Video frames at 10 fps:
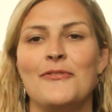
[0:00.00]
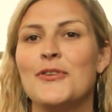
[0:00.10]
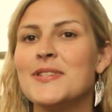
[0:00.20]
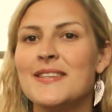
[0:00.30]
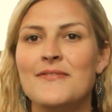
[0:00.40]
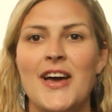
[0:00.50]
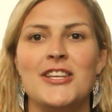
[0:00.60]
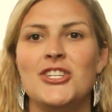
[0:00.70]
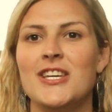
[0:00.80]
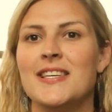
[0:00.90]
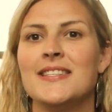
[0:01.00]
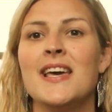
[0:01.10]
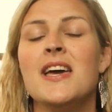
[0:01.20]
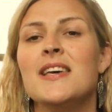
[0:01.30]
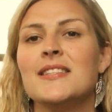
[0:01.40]
fruits and veggies.
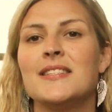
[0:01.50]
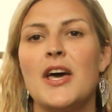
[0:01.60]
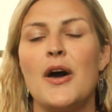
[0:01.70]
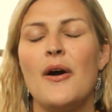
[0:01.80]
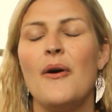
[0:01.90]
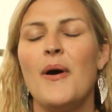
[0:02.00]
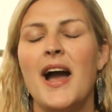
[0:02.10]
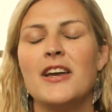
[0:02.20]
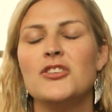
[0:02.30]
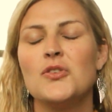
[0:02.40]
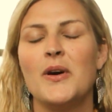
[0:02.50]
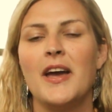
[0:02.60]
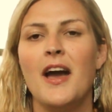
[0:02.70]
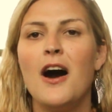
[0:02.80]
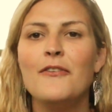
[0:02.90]
So I
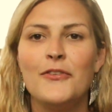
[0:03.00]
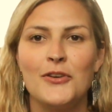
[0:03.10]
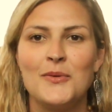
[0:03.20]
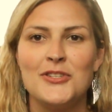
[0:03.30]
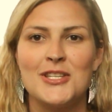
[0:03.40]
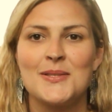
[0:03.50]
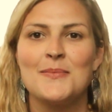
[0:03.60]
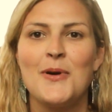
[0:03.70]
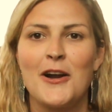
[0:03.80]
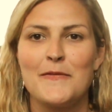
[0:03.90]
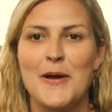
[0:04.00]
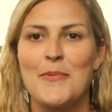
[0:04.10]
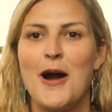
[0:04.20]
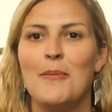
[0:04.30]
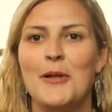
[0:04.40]
enjoy all food, which is part of my
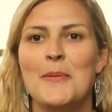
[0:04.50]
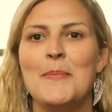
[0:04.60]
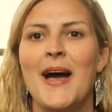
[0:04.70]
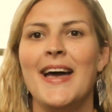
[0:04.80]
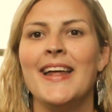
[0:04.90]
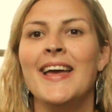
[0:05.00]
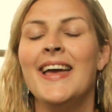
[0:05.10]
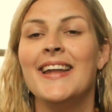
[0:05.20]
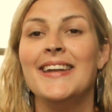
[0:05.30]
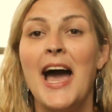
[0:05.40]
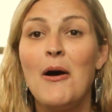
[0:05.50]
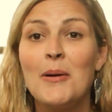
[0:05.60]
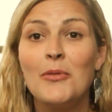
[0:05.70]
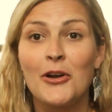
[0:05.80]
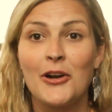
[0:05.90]
problem. But now
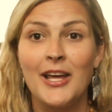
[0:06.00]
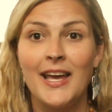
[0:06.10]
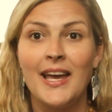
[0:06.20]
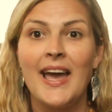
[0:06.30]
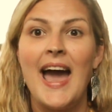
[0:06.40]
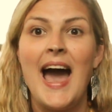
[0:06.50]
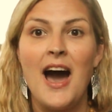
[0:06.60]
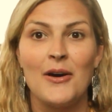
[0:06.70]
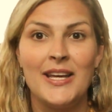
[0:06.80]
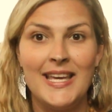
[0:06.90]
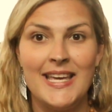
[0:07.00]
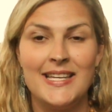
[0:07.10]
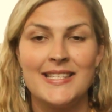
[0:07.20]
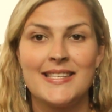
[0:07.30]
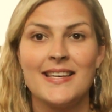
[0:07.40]
I'm learning how to
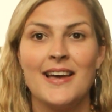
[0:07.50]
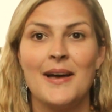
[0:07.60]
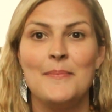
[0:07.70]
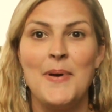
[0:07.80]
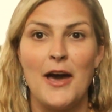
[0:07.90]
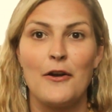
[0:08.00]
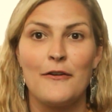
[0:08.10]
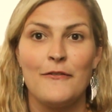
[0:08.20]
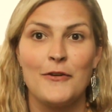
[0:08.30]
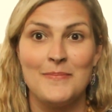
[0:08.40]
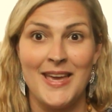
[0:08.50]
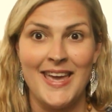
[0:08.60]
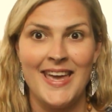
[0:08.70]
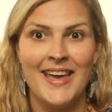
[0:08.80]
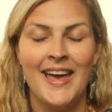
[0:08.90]
eat better for
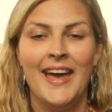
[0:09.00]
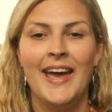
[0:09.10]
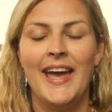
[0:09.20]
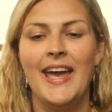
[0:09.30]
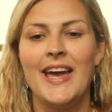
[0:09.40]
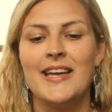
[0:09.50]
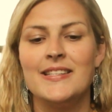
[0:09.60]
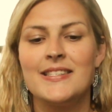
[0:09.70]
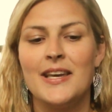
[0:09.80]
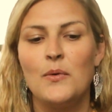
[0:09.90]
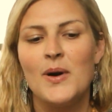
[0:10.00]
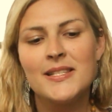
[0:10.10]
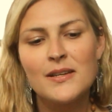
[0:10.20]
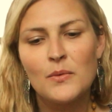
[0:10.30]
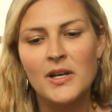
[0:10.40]
me. And it
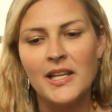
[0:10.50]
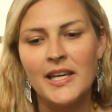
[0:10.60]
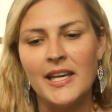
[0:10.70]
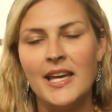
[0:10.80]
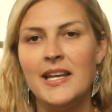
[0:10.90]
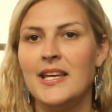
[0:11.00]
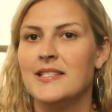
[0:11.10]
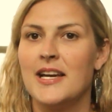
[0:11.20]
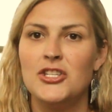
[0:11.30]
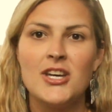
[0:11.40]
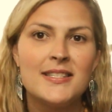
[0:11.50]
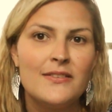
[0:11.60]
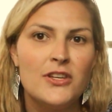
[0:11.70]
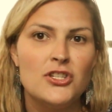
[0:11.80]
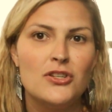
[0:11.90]
wasn't really any
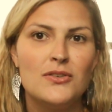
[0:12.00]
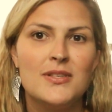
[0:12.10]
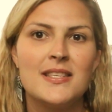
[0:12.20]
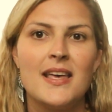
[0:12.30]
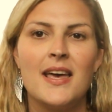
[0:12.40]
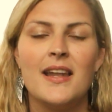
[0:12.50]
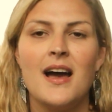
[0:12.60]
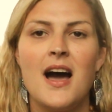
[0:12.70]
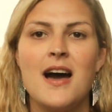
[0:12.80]
digestive issues that